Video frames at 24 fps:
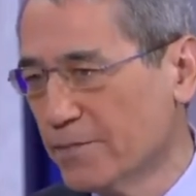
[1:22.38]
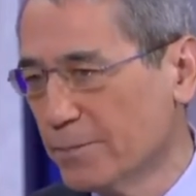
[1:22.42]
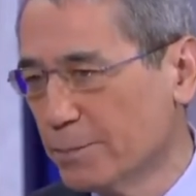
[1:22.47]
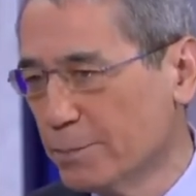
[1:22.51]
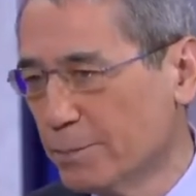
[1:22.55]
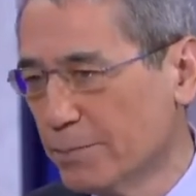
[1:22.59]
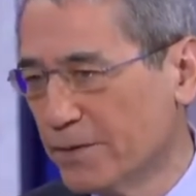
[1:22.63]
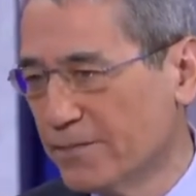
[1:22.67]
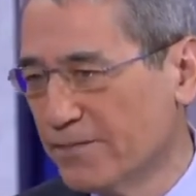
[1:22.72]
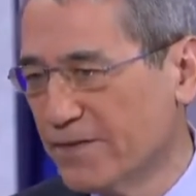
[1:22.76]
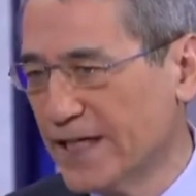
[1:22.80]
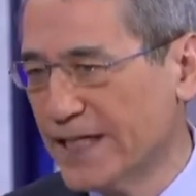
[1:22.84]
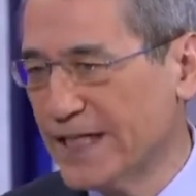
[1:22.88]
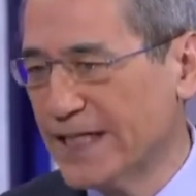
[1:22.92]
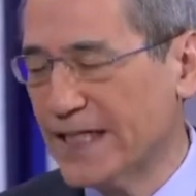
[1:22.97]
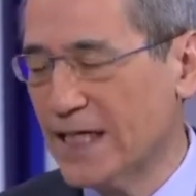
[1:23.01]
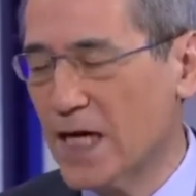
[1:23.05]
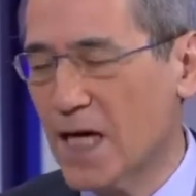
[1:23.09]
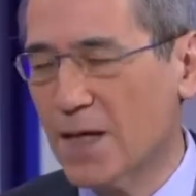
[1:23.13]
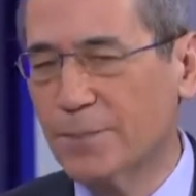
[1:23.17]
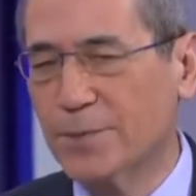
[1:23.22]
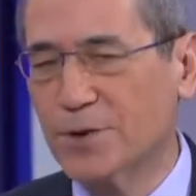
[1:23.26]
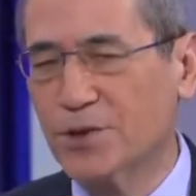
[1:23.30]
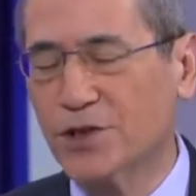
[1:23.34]
preventing
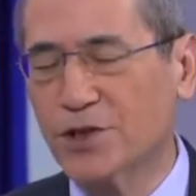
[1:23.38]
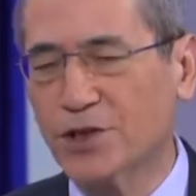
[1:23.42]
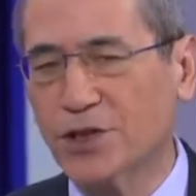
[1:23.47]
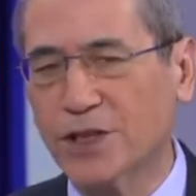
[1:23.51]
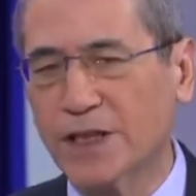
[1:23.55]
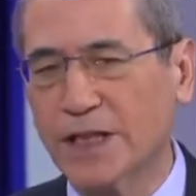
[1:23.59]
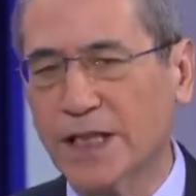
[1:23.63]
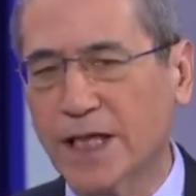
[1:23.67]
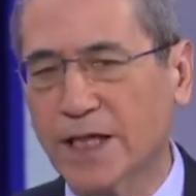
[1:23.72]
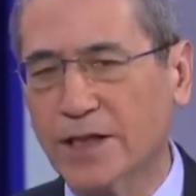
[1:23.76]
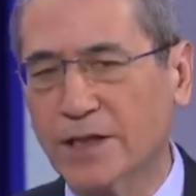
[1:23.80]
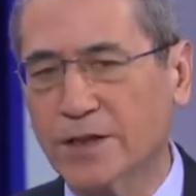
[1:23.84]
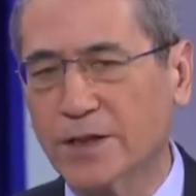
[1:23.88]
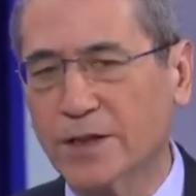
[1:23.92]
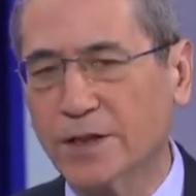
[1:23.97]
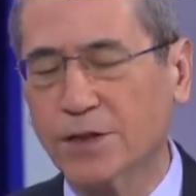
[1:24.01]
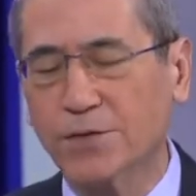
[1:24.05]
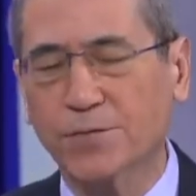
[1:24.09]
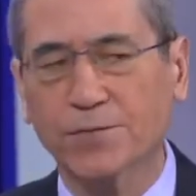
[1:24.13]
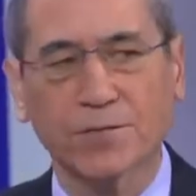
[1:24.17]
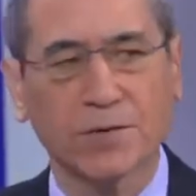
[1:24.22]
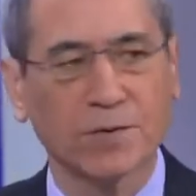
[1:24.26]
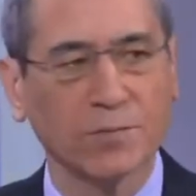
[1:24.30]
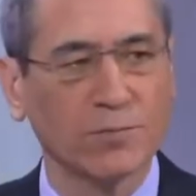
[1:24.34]
opposition candidates
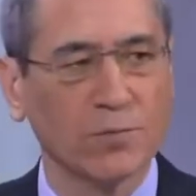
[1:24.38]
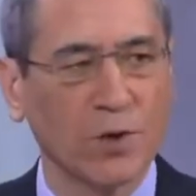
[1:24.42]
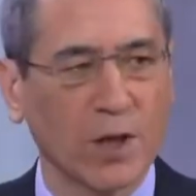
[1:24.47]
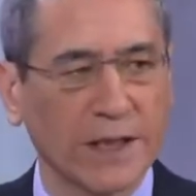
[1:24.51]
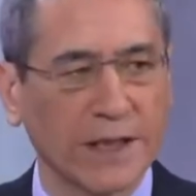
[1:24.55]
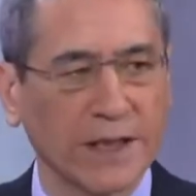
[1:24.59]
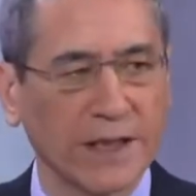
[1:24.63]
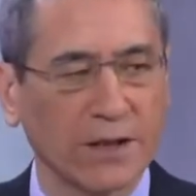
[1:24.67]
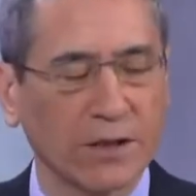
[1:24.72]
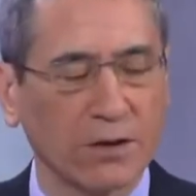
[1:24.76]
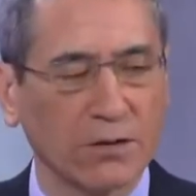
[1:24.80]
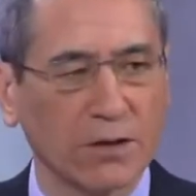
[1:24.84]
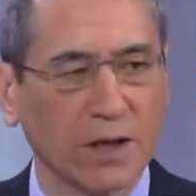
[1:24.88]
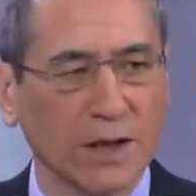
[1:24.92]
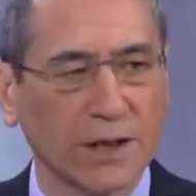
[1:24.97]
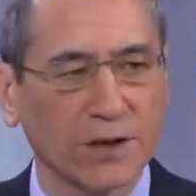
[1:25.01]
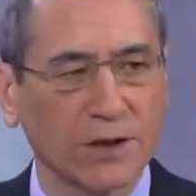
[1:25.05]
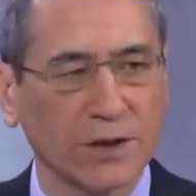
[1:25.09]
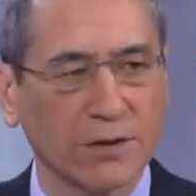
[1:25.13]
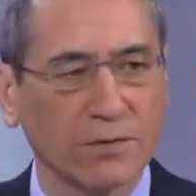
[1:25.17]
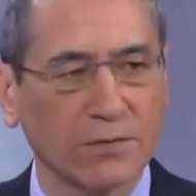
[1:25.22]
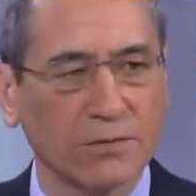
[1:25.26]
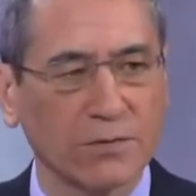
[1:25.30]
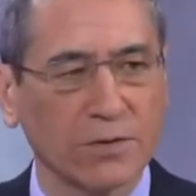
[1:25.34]
from running in
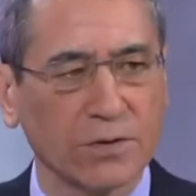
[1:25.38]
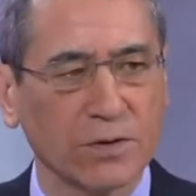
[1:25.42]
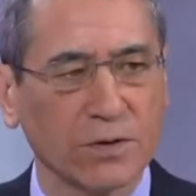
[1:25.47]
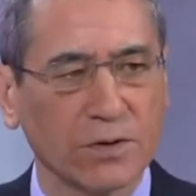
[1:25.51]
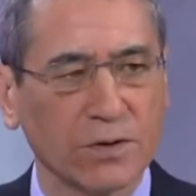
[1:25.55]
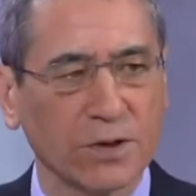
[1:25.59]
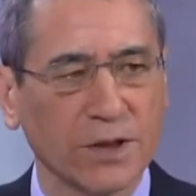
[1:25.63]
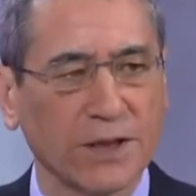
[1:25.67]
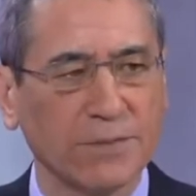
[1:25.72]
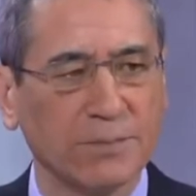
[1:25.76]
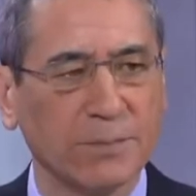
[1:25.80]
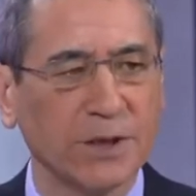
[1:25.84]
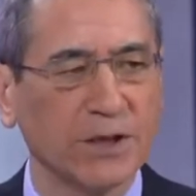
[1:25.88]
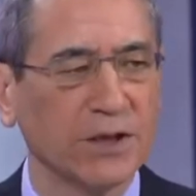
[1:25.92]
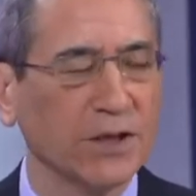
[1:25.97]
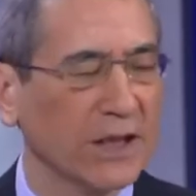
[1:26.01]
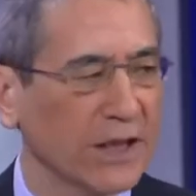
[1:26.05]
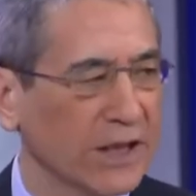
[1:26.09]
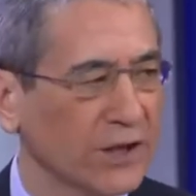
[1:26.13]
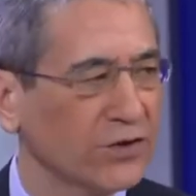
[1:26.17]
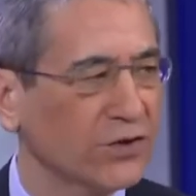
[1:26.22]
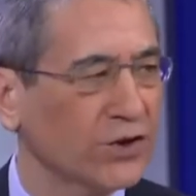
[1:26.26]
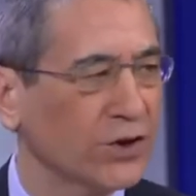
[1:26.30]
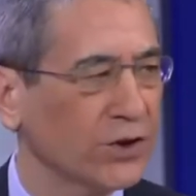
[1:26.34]
elections. They've been
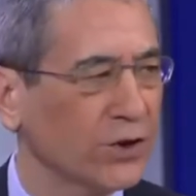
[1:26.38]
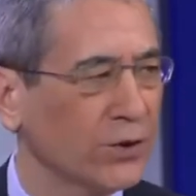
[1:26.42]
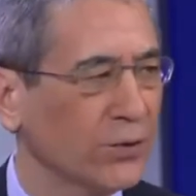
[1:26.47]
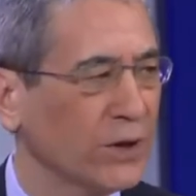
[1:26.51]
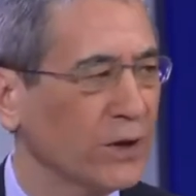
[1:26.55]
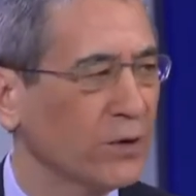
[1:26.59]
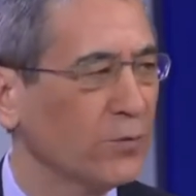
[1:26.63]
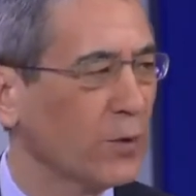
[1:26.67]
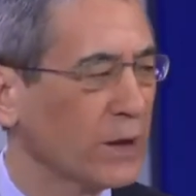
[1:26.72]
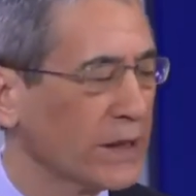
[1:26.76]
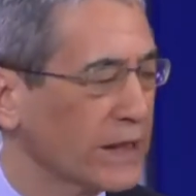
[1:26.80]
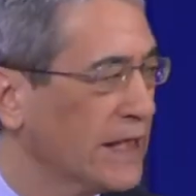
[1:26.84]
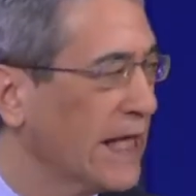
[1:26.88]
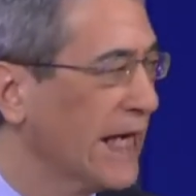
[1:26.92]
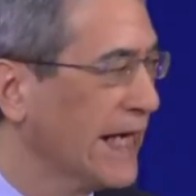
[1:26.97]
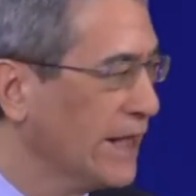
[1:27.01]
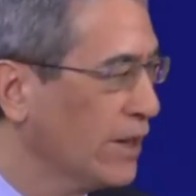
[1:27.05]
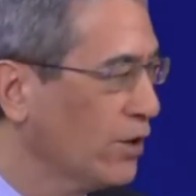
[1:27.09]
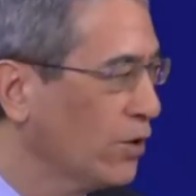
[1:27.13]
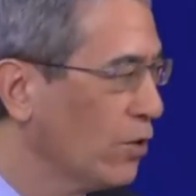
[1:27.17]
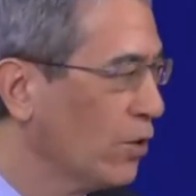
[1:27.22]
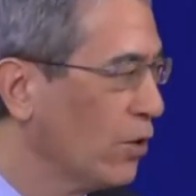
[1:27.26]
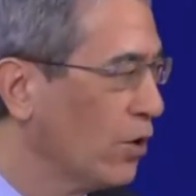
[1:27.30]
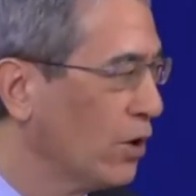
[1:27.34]
instituting what they
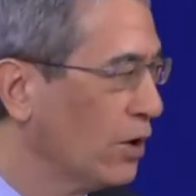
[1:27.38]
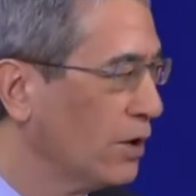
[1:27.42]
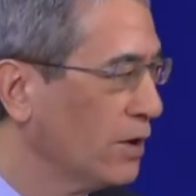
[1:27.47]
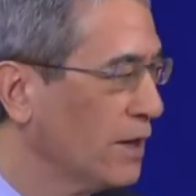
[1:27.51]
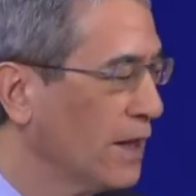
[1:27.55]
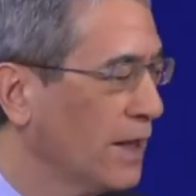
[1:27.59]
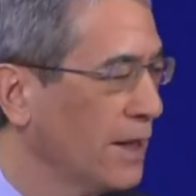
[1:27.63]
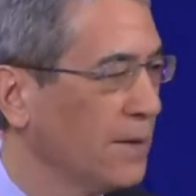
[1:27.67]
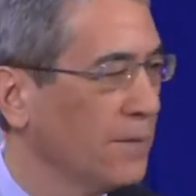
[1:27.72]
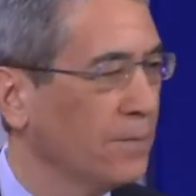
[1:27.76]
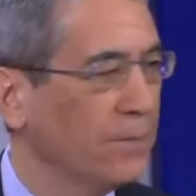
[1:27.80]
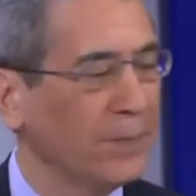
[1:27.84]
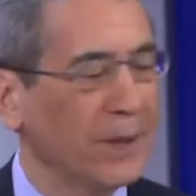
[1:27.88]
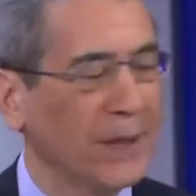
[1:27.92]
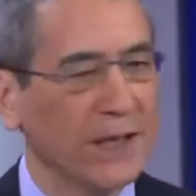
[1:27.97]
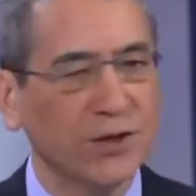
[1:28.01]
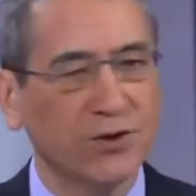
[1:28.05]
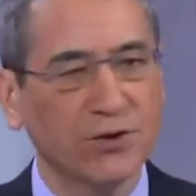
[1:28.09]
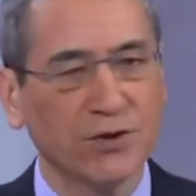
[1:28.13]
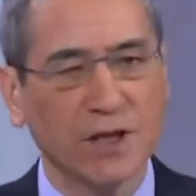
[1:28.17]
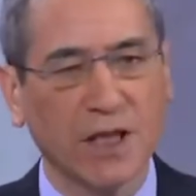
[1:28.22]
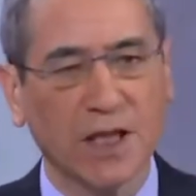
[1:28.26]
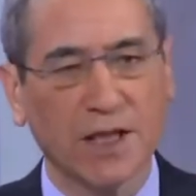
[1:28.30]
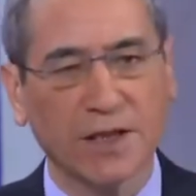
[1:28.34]
call
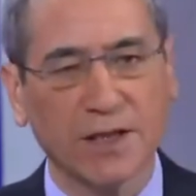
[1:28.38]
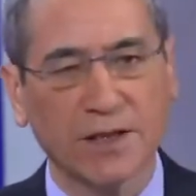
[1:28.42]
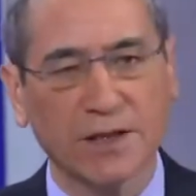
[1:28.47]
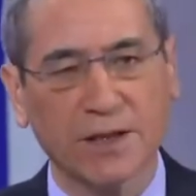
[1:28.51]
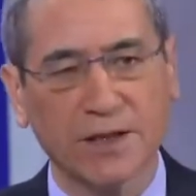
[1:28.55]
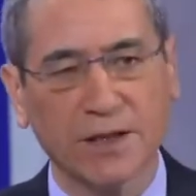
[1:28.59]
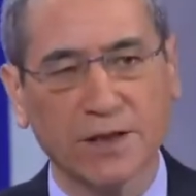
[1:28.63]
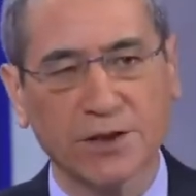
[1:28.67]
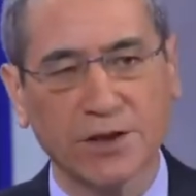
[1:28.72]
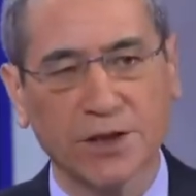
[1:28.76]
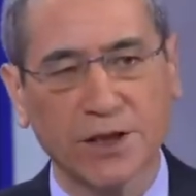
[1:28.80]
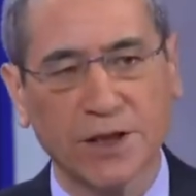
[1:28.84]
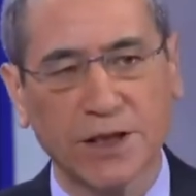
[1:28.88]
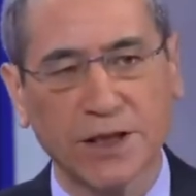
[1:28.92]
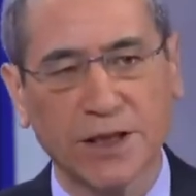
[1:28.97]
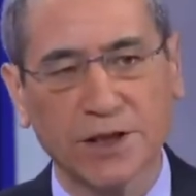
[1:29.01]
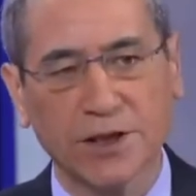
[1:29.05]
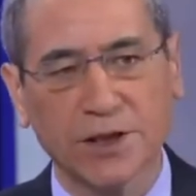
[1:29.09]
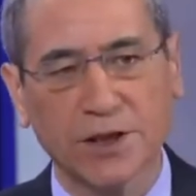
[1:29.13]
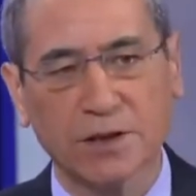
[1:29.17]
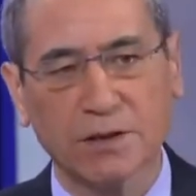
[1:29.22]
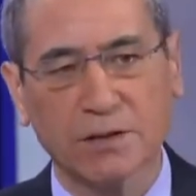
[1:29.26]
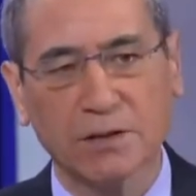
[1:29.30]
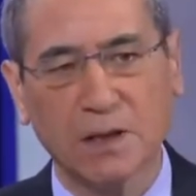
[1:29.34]
patriotic
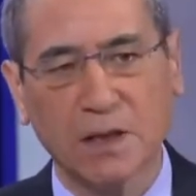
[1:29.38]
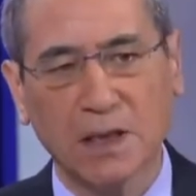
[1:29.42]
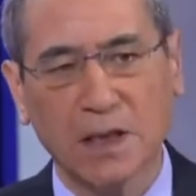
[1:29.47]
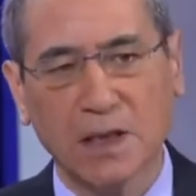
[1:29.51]
education.